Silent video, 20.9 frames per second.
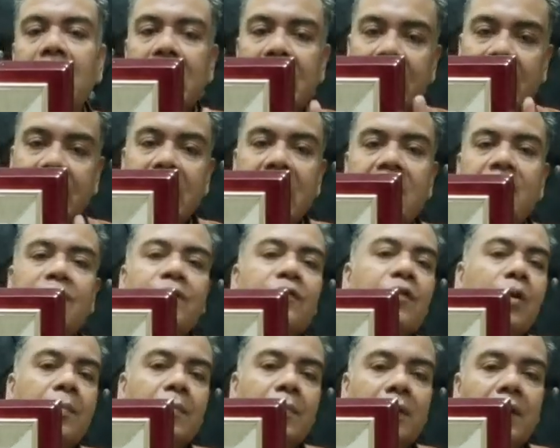again
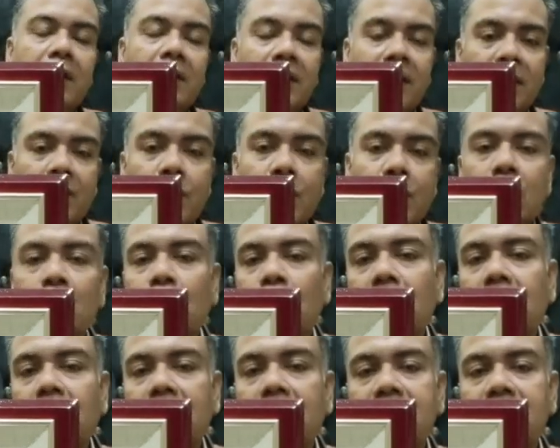from
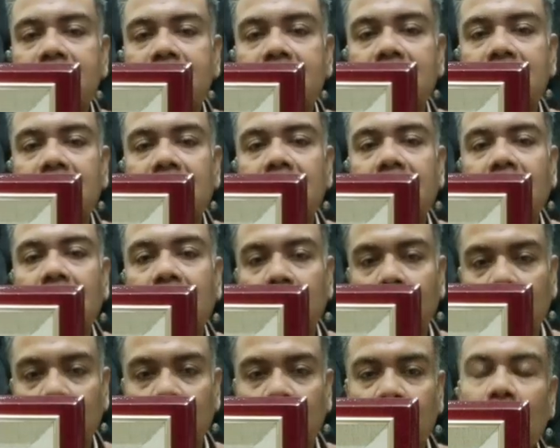
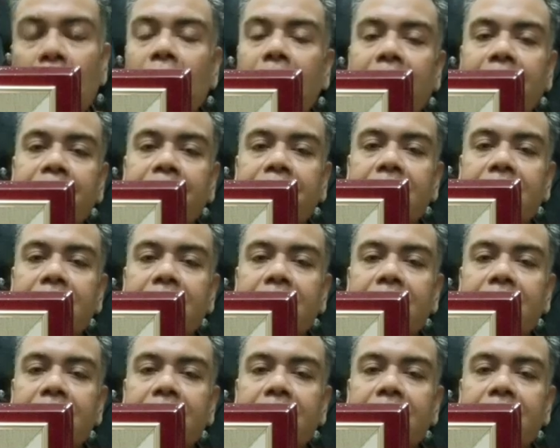recordowners.com.